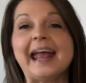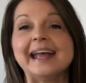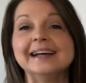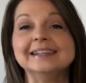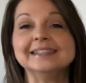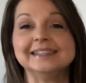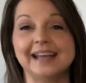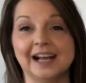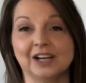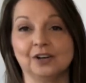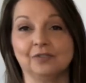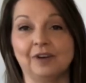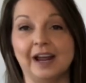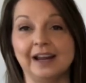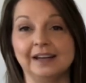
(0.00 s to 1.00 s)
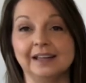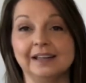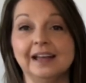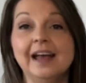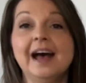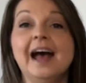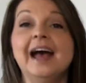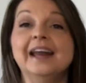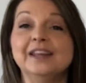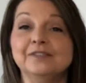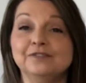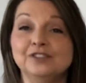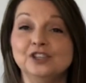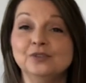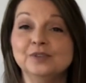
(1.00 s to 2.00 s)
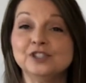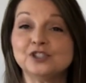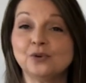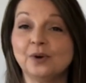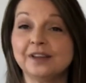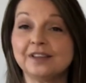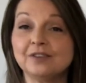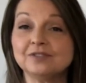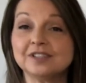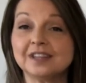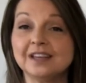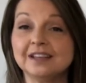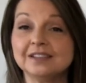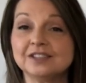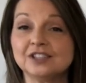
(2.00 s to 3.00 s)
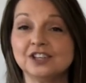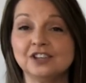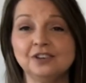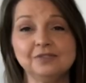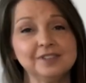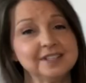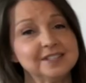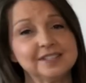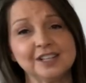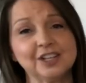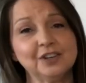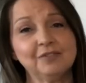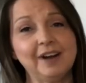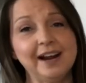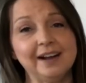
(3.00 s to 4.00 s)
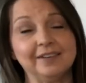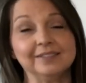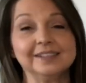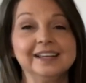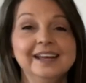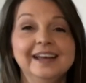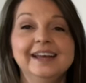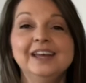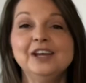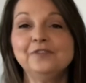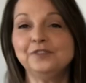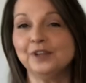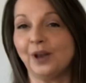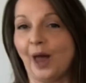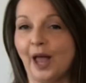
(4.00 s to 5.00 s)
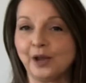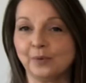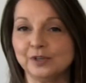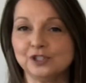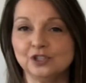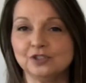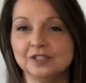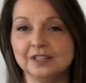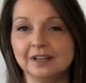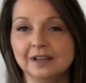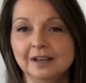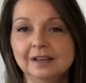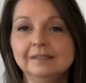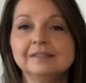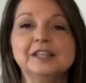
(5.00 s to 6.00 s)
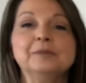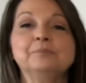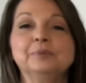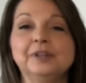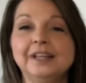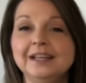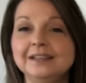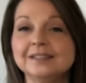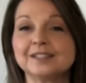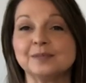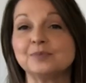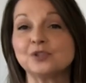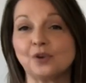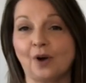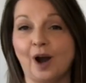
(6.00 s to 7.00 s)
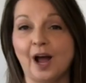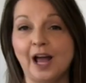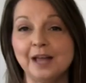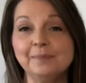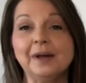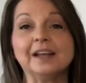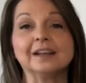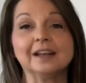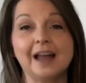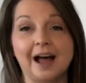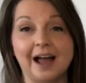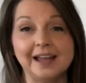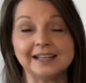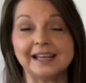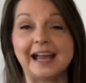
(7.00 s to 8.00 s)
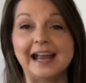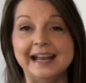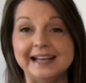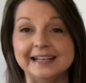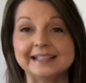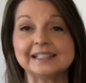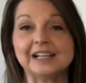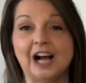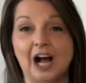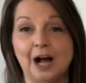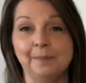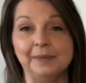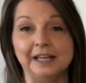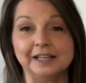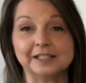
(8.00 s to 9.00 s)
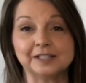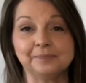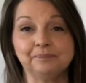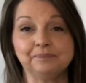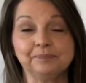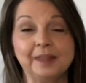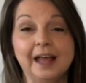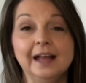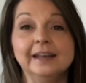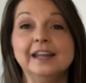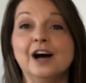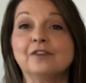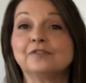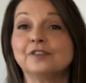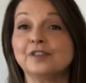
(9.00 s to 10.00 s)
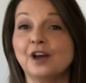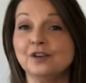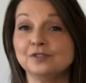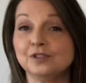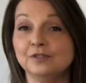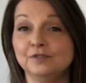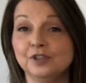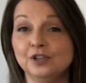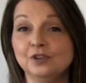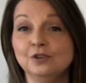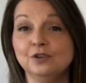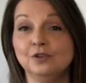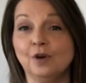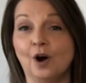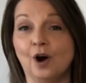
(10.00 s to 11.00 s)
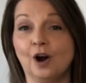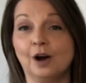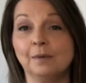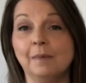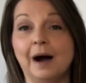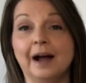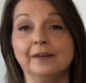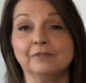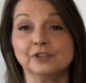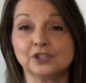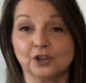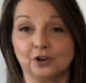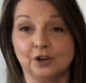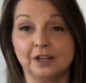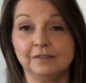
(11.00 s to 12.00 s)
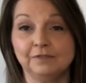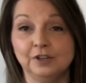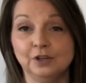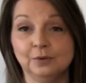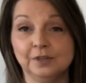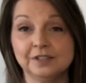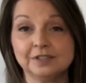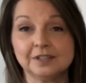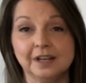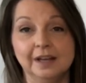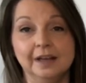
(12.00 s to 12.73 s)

and decorating. And if you enjoy those things too, then stick around. If you like what you see, then please subscribe, like, and comment. Now for those of you who are my returning viewers,